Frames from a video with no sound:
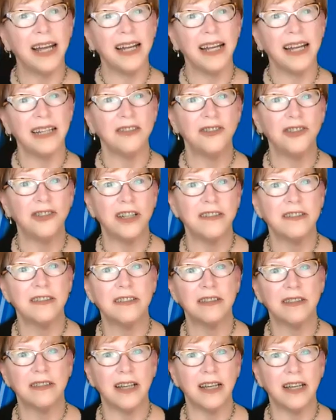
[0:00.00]
And
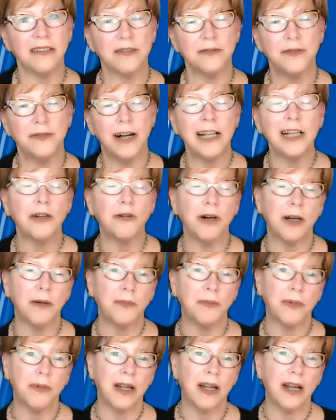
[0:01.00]
just as a follow-up,